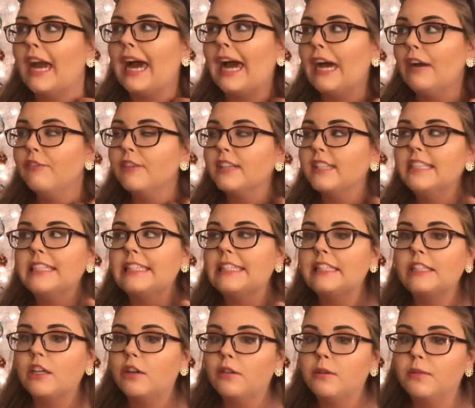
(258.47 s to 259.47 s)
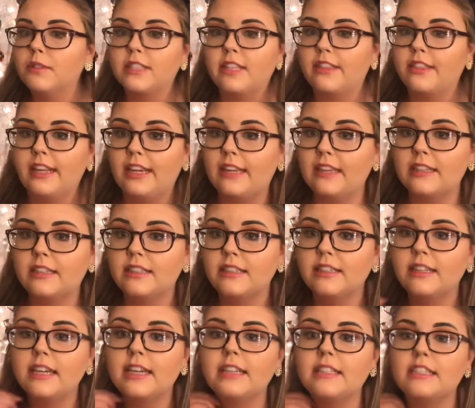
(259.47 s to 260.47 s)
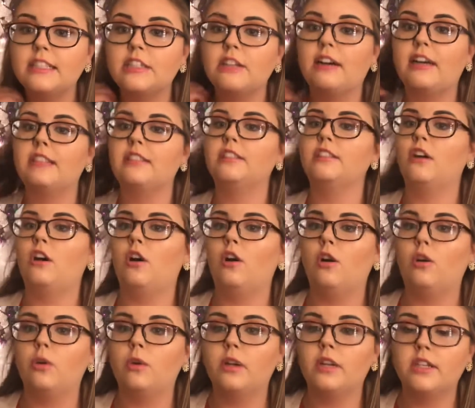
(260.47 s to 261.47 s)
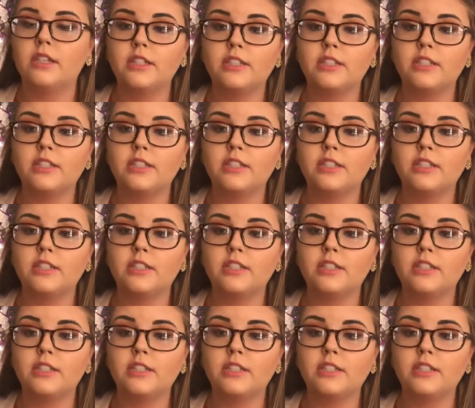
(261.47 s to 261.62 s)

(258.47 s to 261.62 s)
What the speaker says: I really didn't know it was a thing until I saw